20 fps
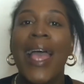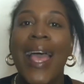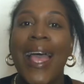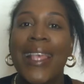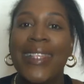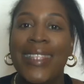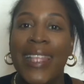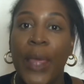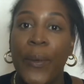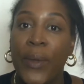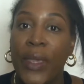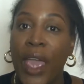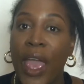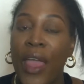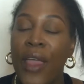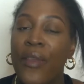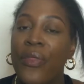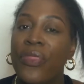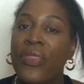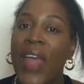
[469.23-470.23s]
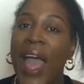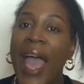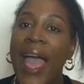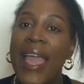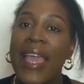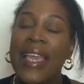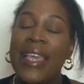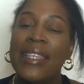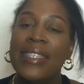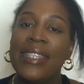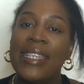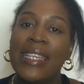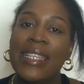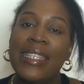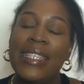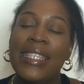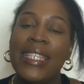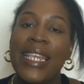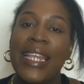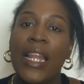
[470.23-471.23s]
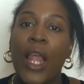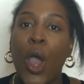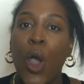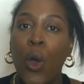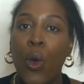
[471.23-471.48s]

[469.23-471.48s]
So there we go, that is the concealer